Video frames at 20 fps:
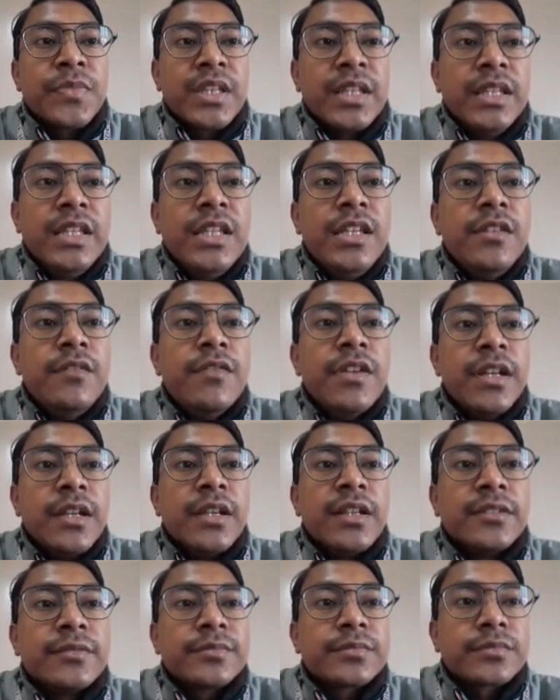
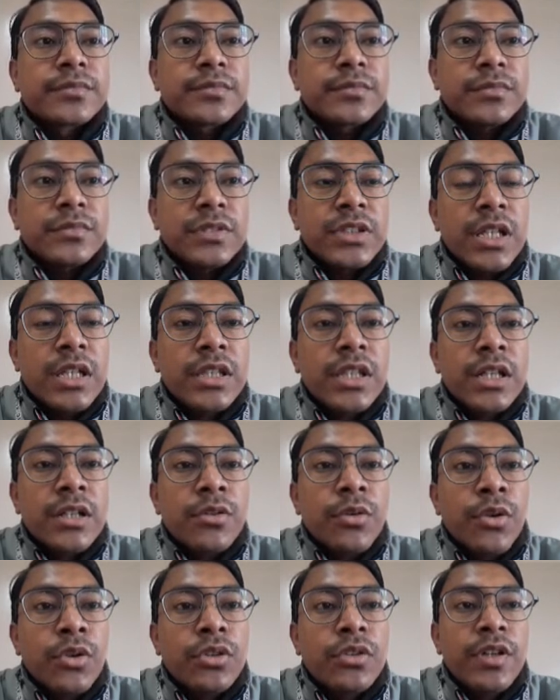Even the
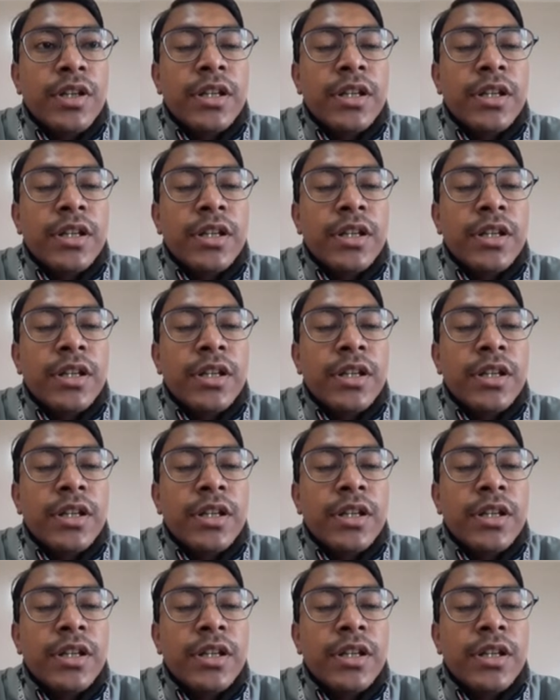growth